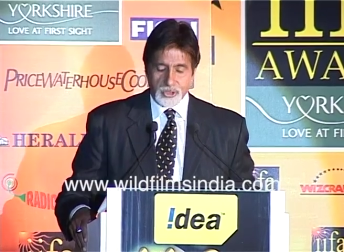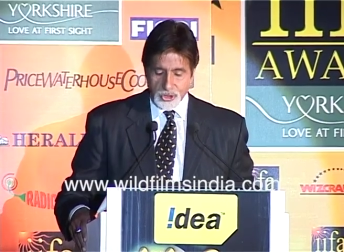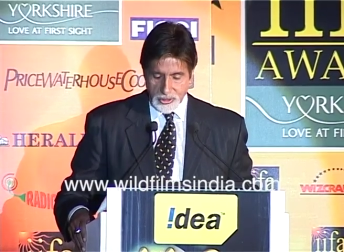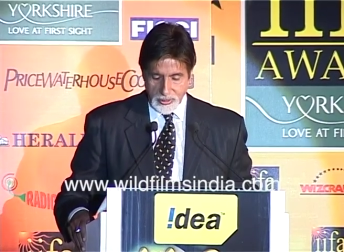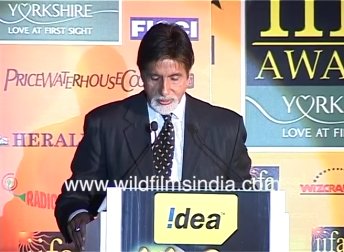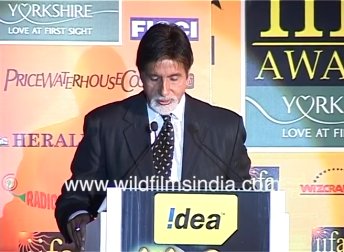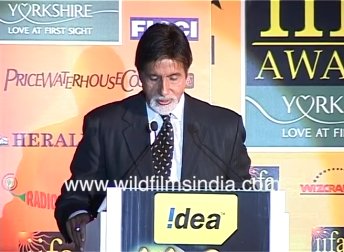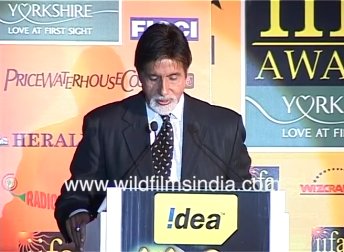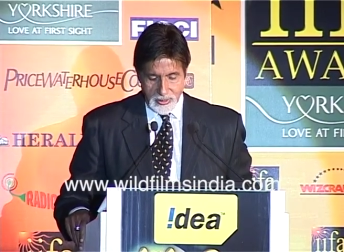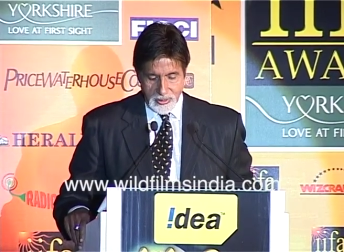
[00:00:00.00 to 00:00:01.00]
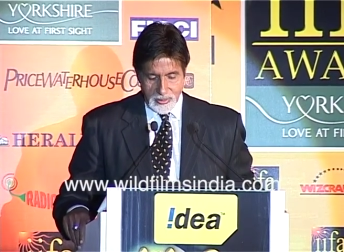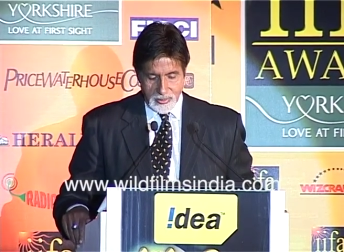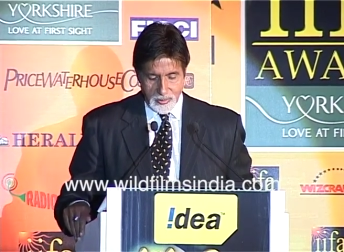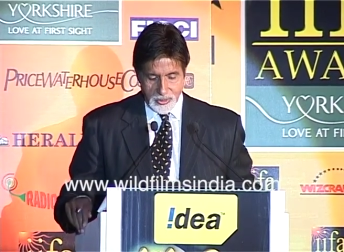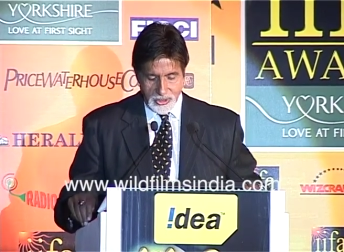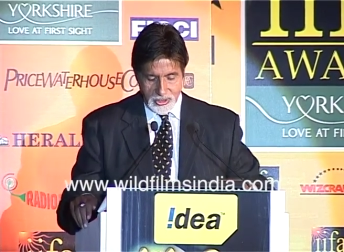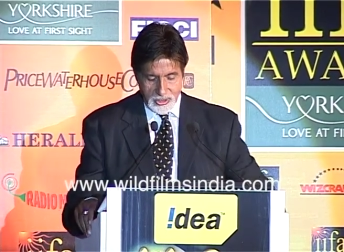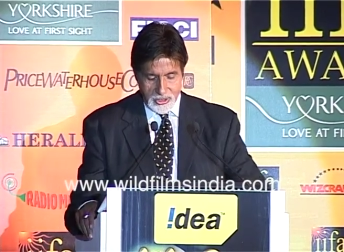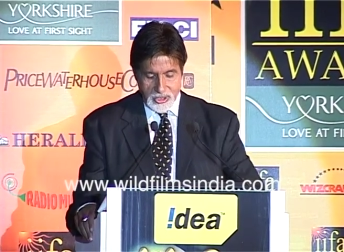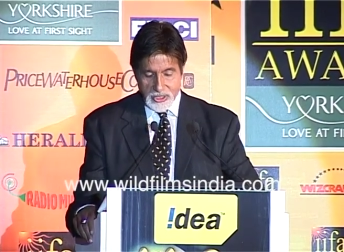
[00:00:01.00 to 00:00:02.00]
vision, which
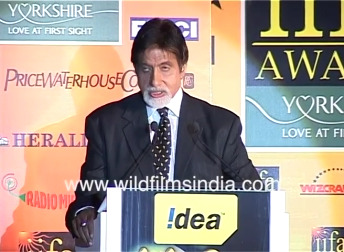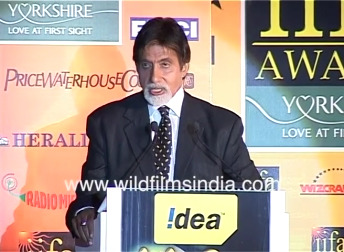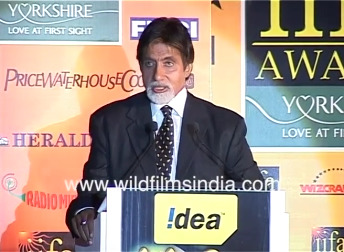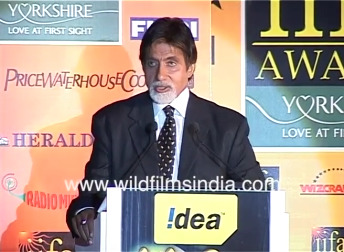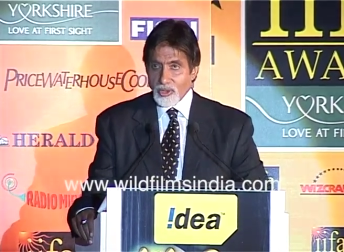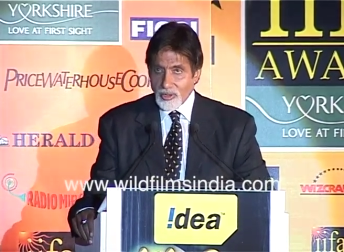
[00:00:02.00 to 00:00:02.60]
initially started